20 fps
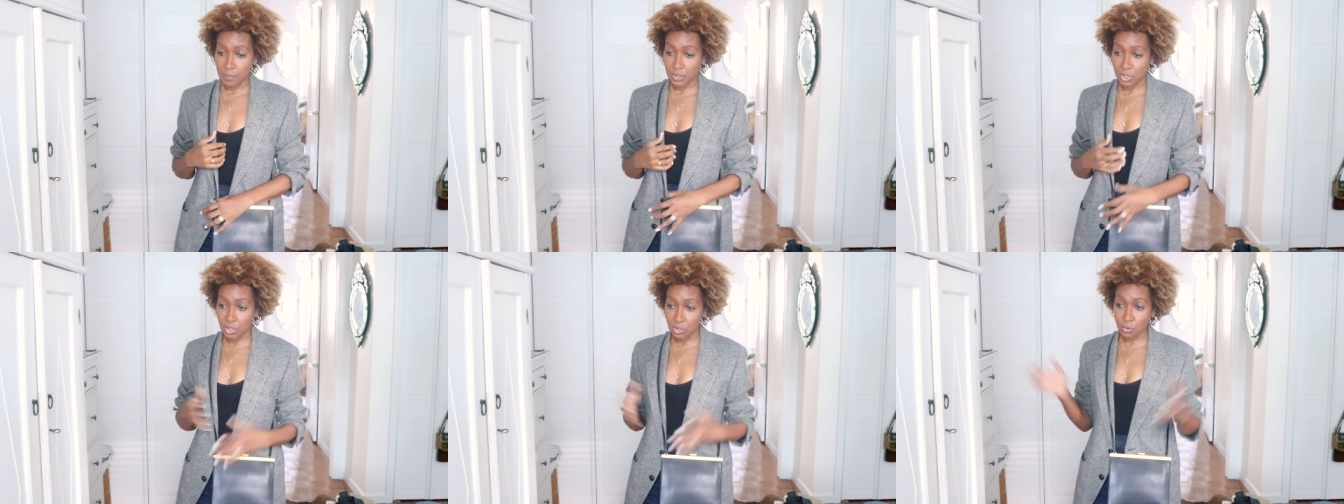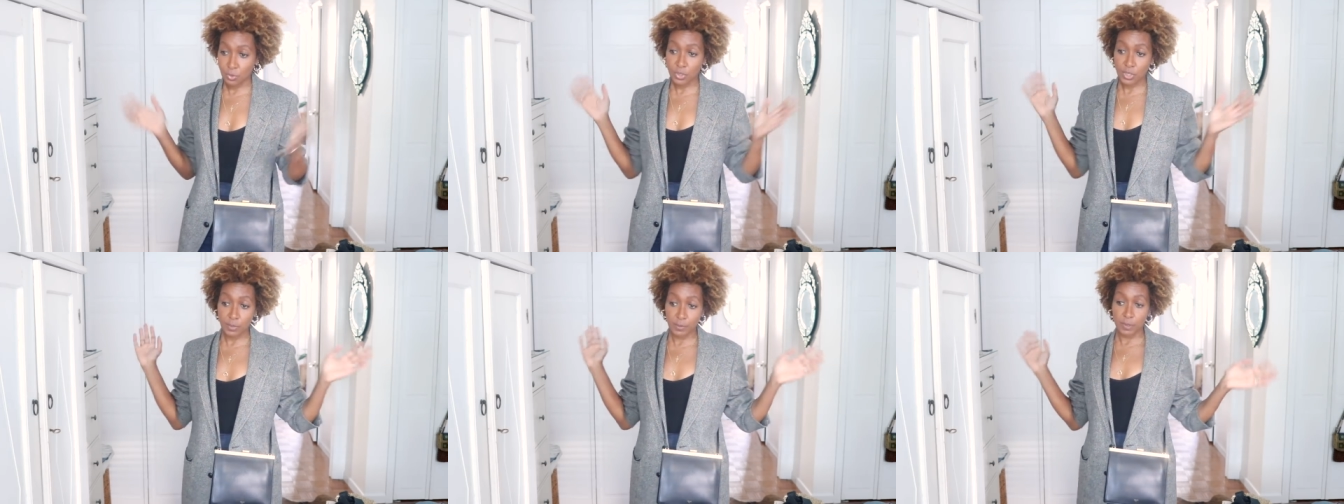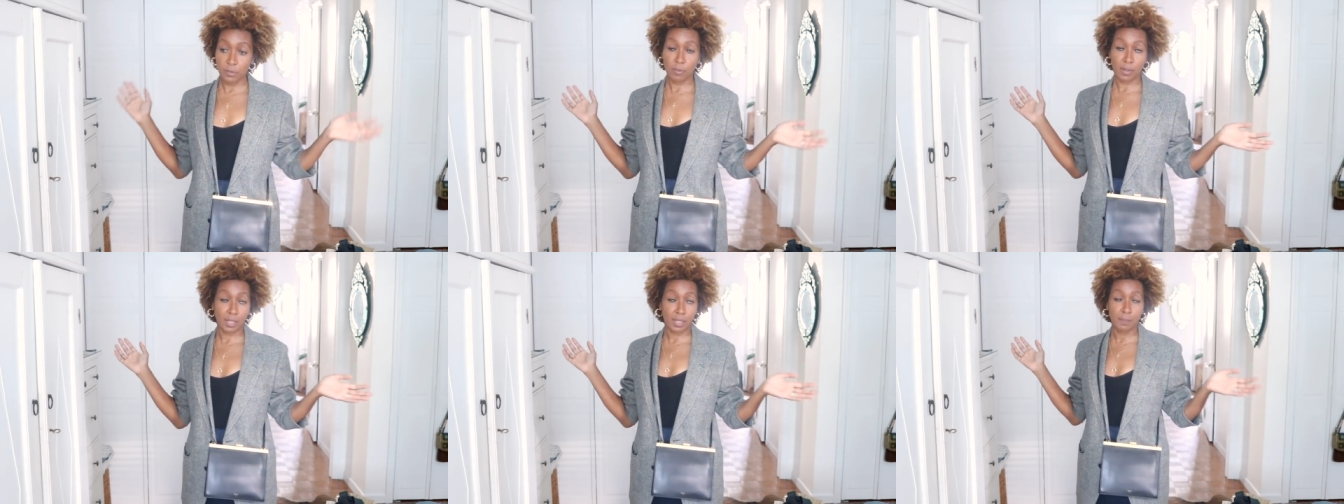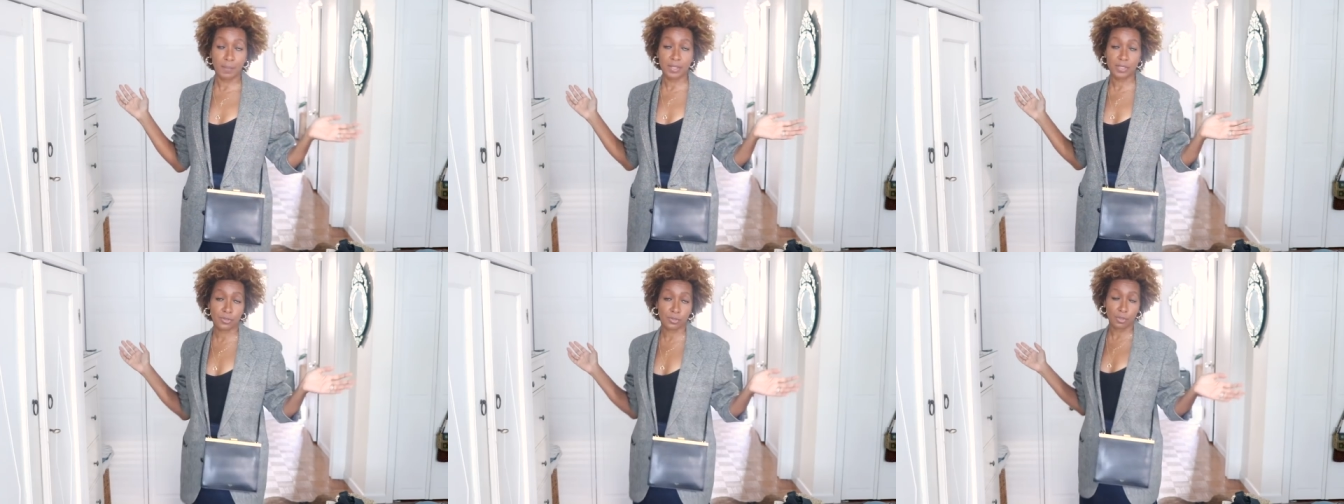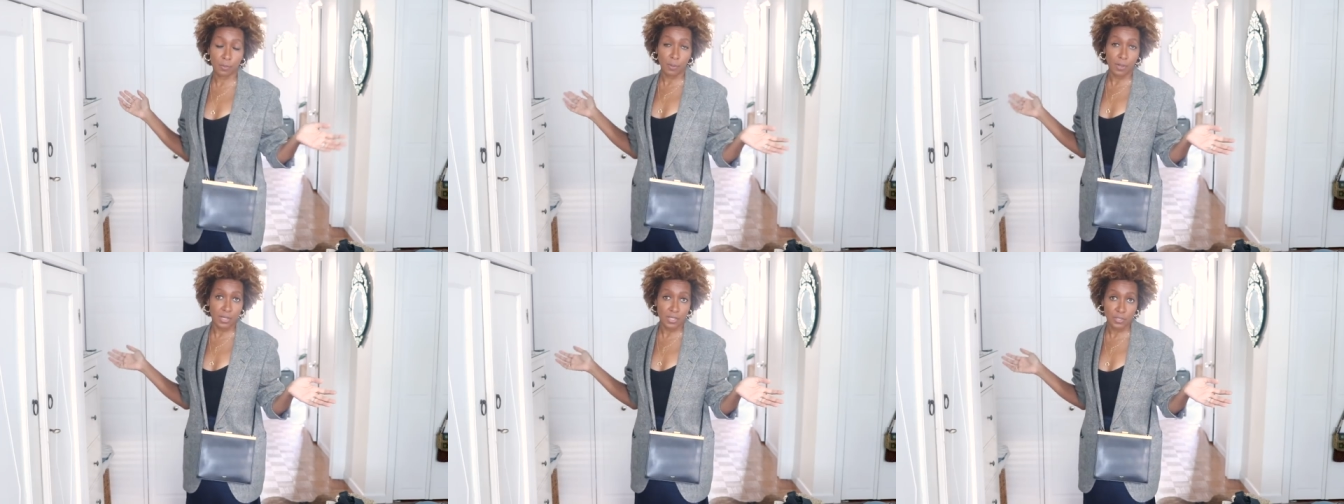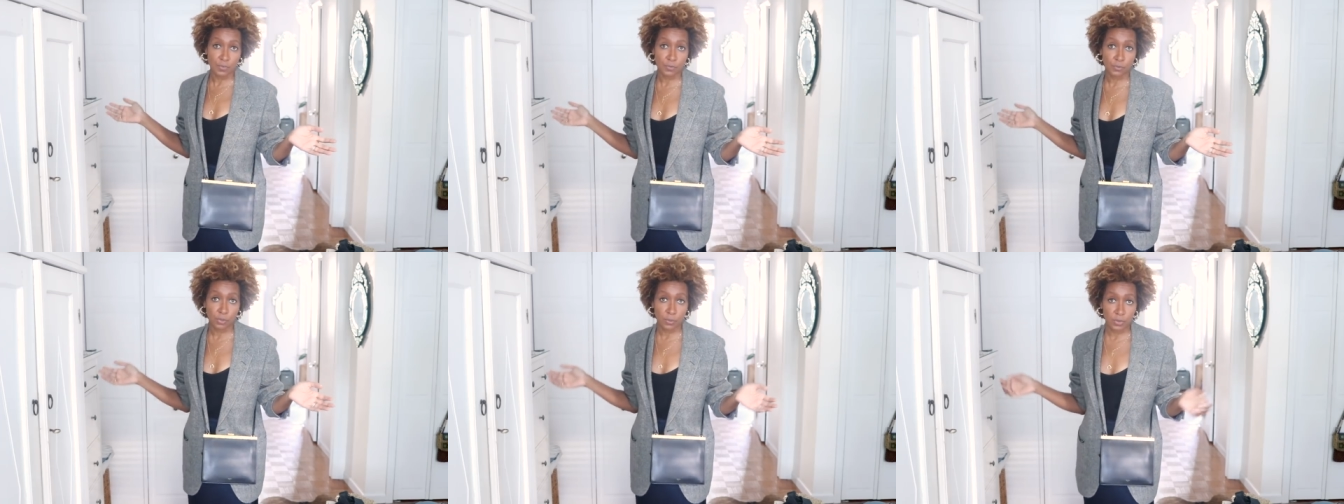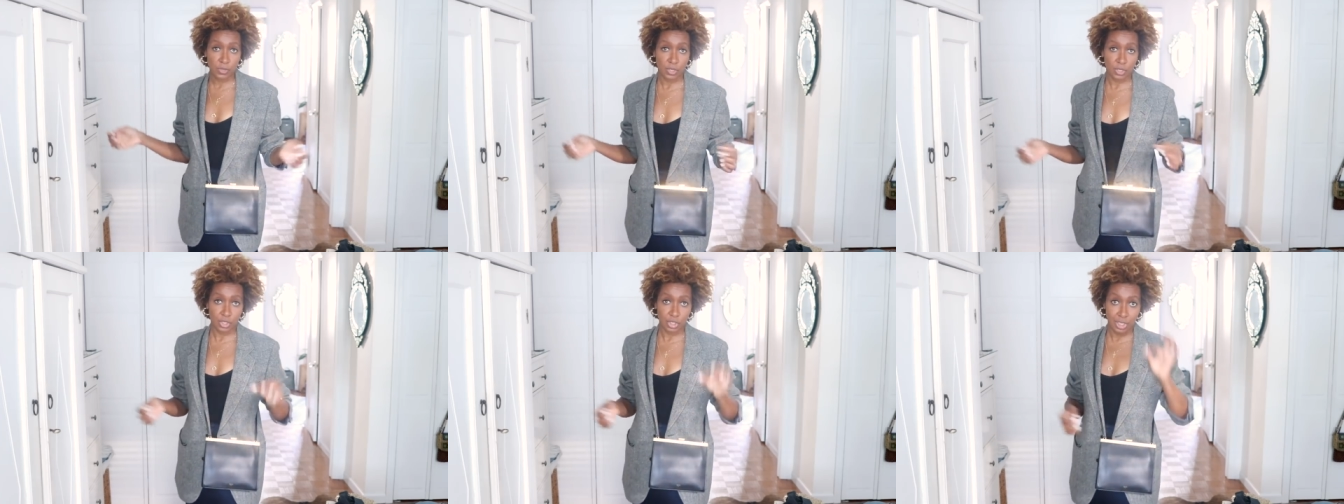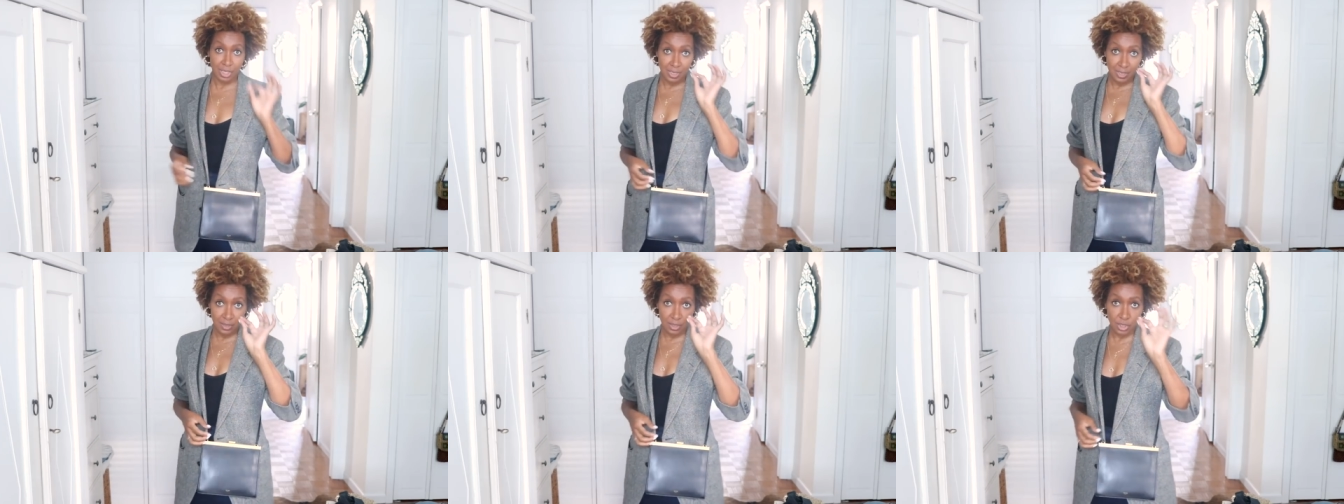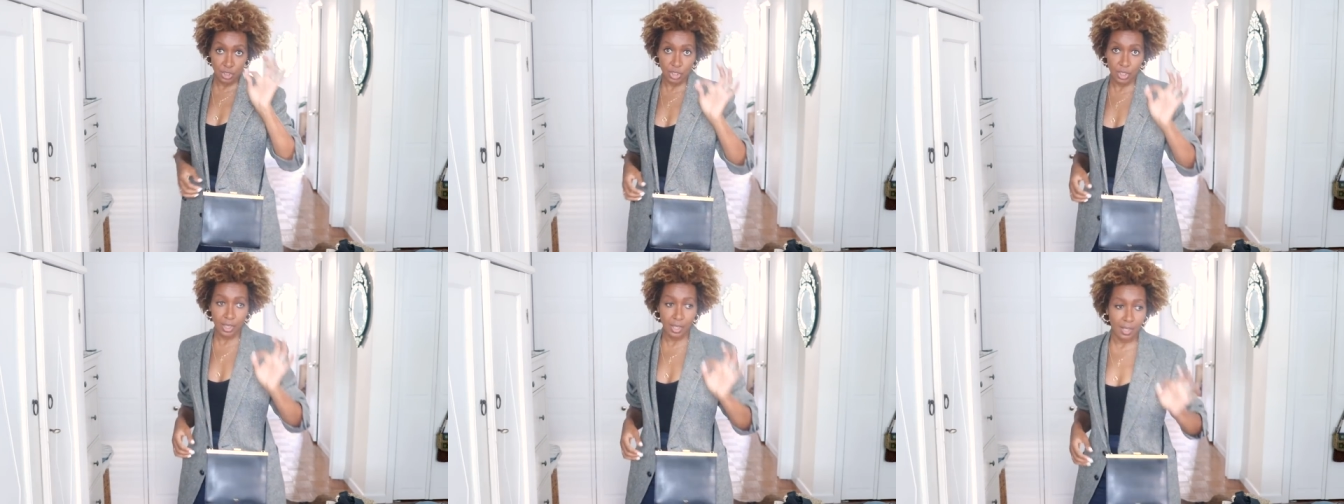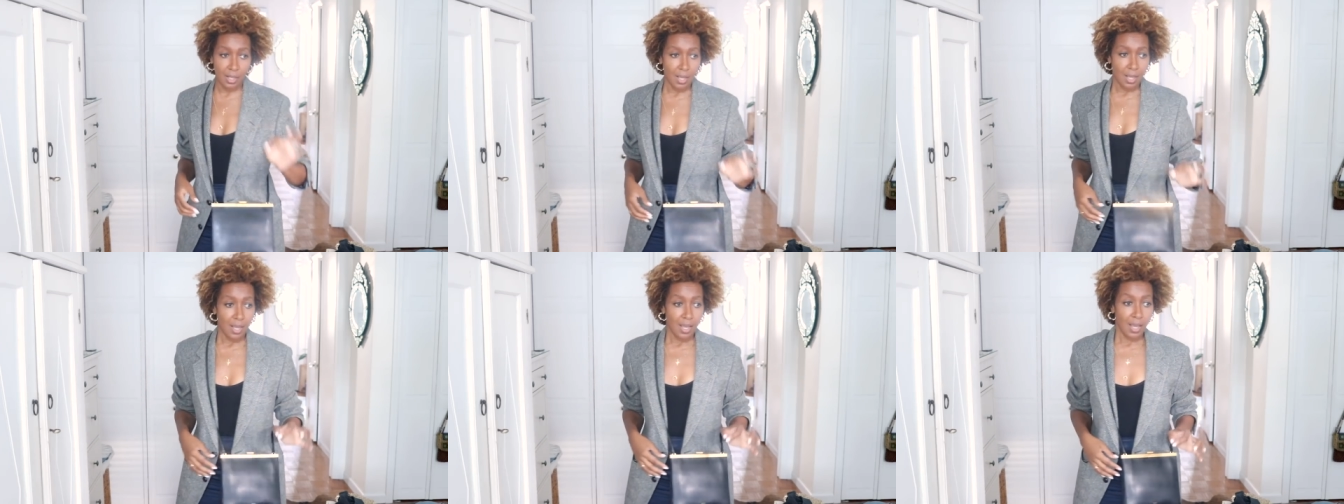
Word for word: She's also been recommended on the Purse Forum, so she's legit.